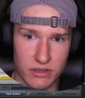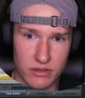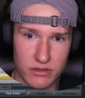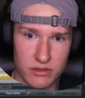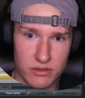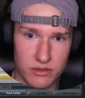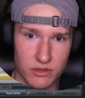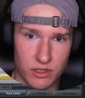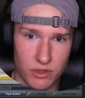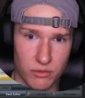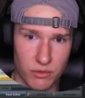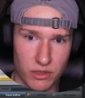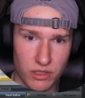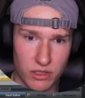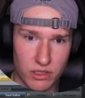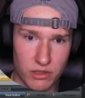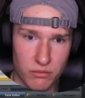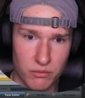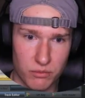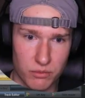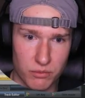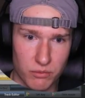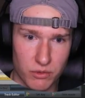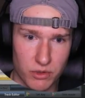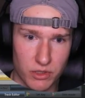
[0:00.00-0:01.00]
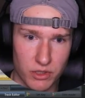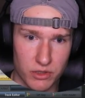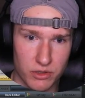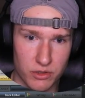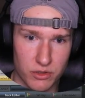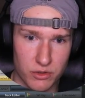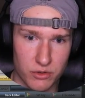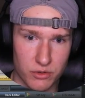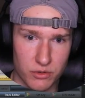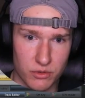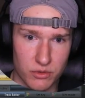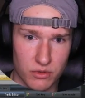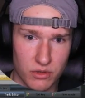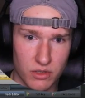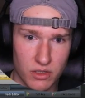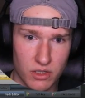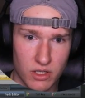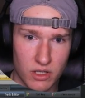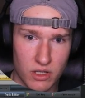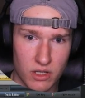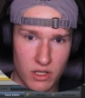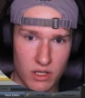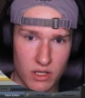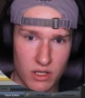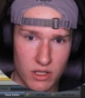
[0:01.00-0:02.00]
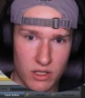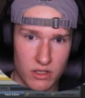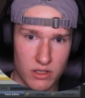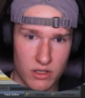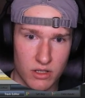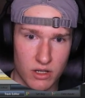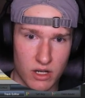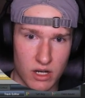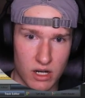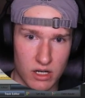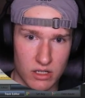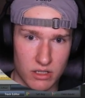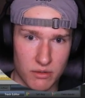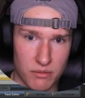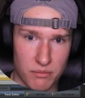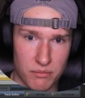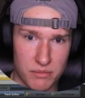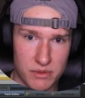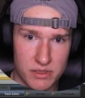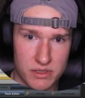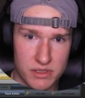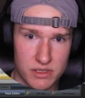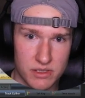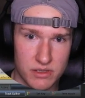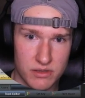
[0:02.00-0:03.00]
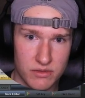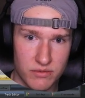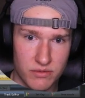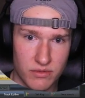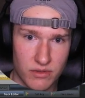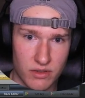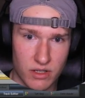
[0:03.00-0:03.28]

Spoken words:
So we're going to want to do our emissive